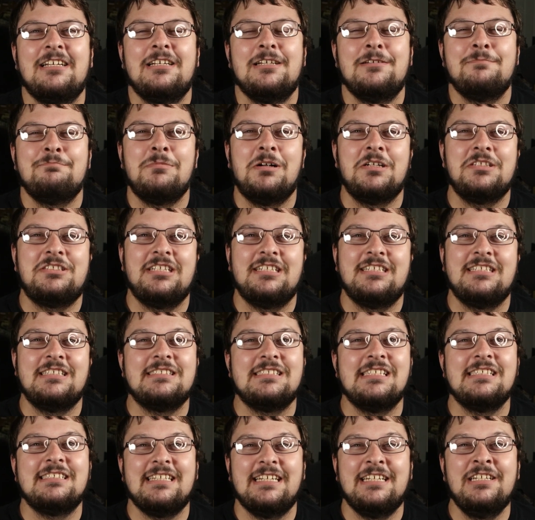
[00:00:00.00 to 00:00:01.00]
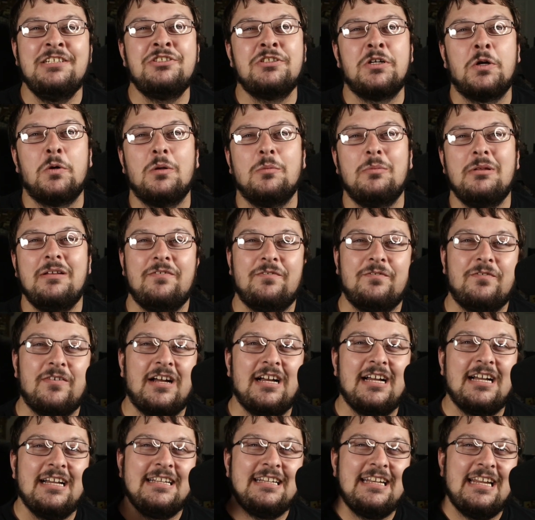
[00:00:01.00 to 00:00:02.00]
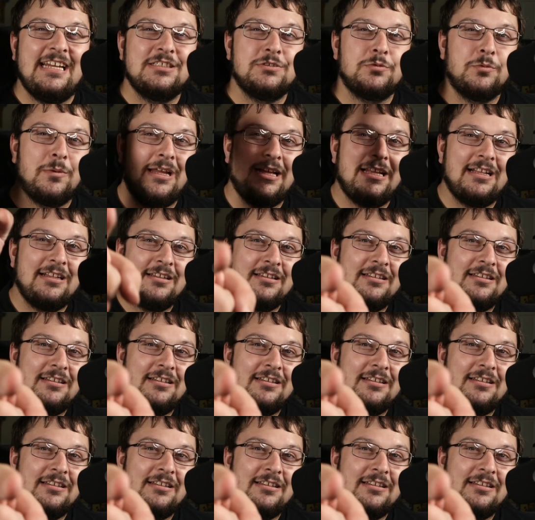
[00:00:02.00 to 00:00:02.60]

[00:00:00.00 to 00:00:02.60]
Much as this intro will be fine as well.